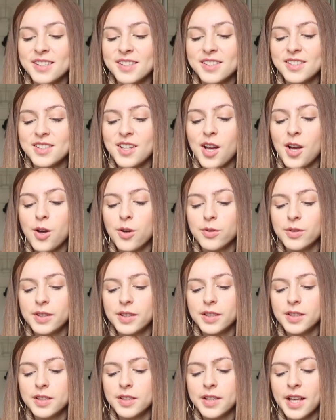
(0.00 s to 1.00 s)
So
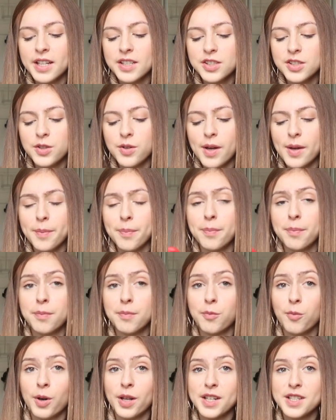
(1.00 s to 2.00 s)
the next two I
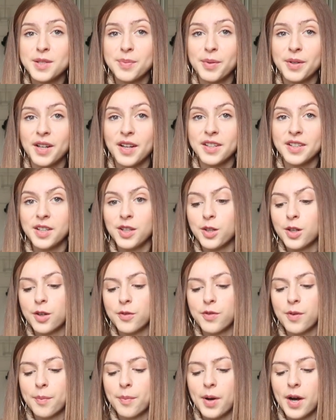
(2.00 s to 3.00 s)
wanted to put on here
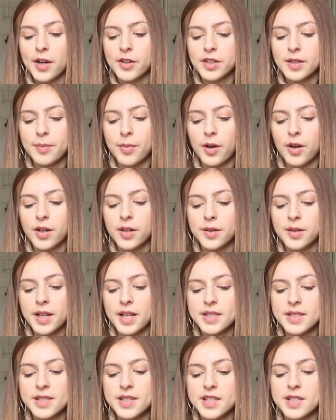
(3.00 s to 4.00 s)
are from Pottery Barn.
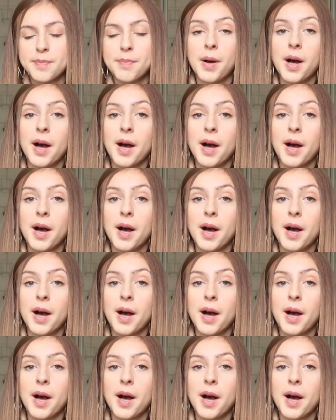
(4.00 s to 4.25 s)
It's this